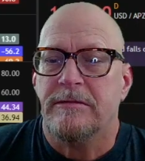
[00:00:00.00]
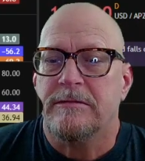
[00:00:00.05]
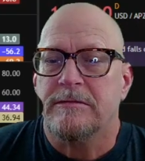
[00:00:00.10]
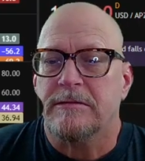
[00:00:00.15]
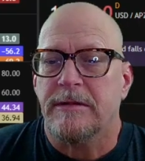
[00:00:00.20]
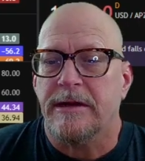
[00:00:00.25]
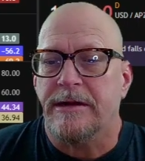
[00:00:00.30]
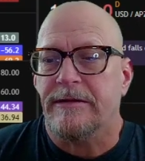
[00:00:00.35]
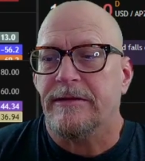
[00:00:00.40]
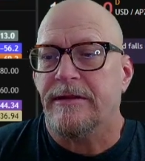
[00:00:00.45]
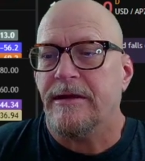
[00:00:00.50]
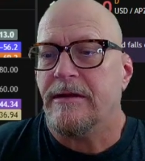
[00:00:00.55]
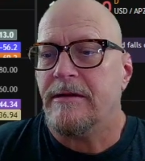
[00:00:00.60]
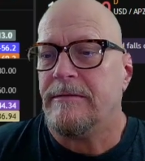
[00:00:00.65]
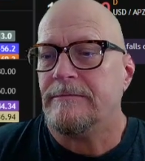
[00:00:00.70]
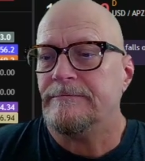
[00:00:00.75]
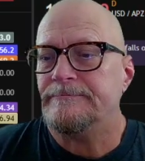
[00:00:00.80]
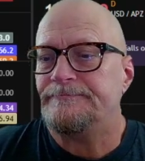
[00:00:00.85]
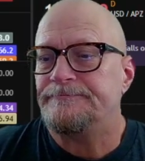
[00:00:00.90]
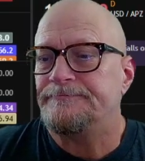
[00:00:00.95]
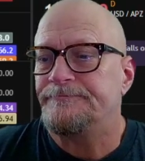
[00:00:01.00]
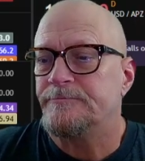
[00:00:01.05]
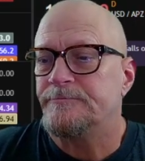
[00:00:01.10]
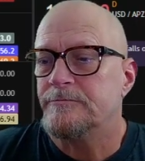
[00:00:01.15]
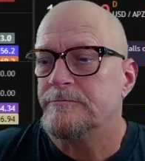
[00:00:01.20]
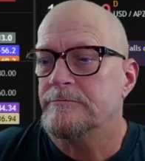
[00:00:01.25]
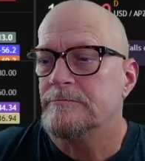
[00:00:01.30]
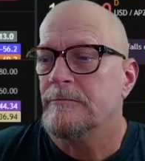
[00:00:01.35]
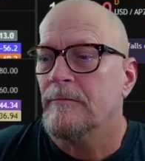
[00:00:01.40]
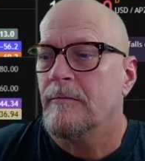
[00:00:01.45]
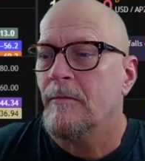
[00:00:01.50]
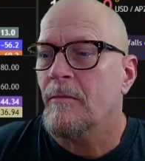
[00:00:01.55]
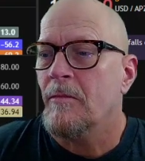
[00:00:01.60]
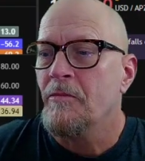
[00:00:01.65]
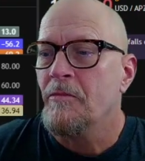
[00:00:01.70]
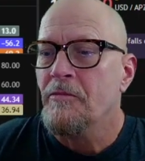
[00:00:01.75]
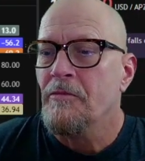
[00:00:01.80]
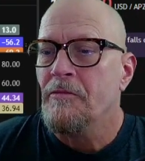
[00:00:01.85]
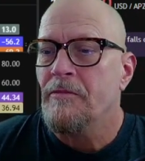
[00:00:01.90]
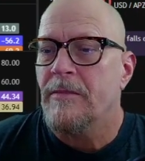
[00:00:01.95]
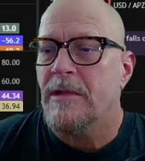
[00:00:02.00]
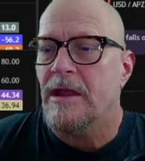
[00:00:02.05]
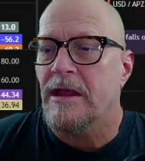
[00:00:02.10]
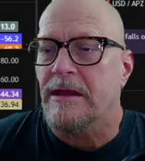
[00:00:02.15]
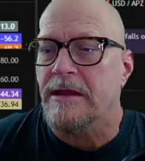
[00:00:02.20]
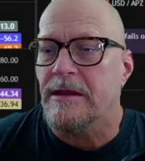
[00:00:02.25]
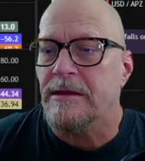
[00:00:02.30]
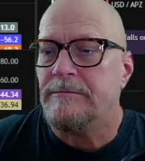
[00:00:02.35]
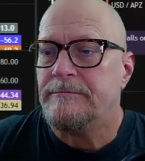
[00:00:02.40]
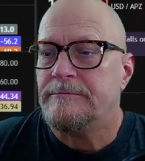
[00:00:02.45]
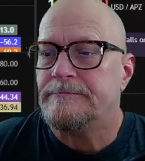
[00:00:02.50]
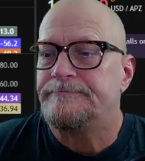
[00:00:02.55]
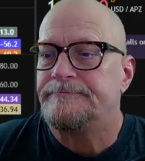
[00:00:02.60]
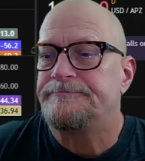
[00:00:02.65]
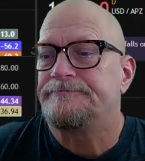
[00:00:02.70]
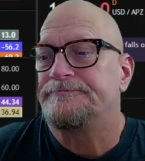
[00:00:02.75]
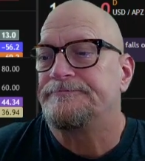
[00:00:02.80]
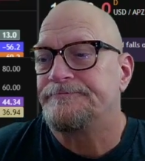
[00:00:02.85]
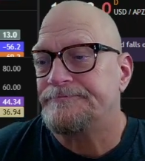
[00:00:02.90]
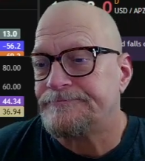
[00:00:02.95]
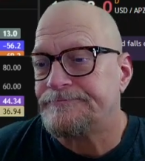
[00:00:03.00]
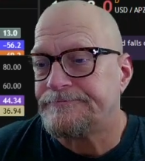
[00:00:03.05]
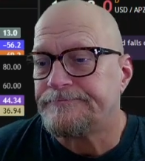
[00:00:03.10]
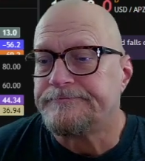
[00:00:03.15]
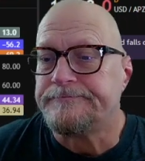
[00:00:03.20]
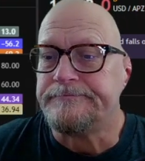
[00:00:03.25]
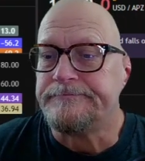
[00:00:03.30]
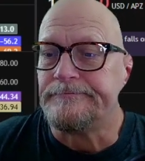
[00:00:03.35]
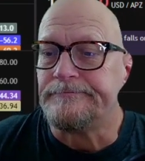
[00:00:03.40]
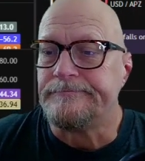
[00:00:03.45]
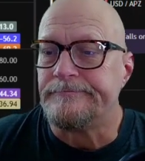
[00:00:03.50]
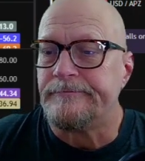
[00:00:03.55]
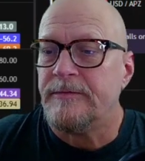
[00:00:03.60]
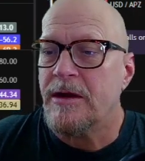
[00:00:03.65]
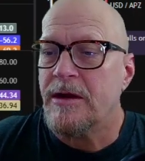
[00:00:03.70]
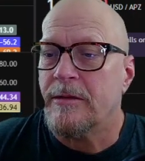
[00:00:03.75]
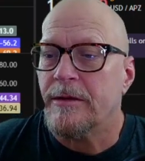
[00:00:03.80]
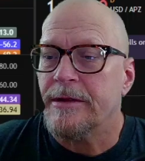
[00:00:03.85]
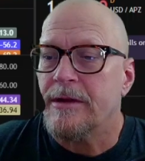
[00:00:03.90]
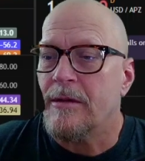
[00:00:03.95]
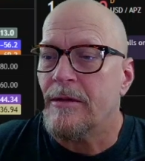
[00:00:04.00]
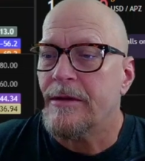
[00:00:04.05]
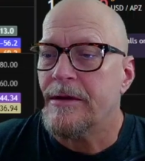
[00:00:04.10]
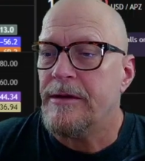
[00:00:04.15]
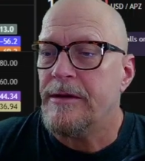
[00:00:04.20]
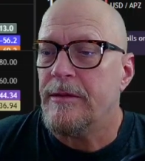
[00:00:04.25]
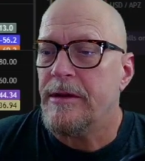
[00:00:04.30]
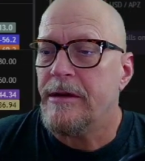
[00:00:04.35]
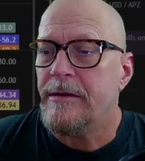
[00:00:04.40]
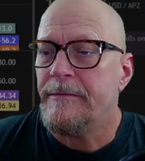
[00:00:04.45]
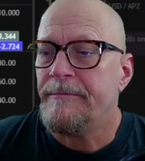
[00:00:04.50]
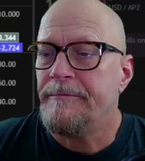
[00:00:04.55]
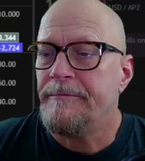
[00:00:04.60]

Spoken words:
right there. Again, not really going anywhere.